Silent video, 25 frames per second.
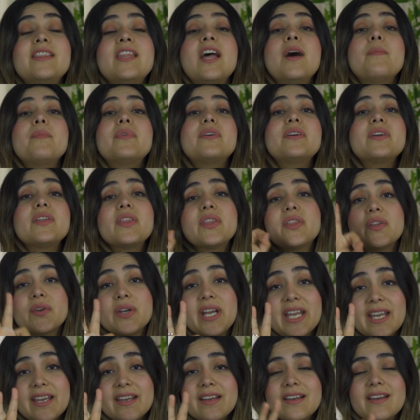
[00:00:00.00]
Number
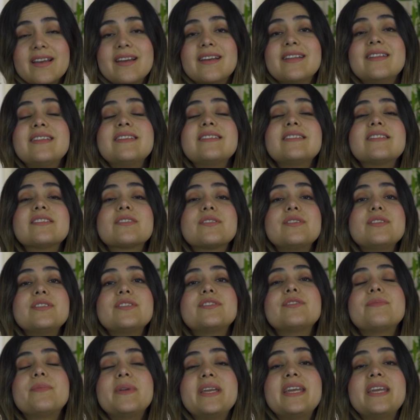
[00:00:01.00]
3, this is going to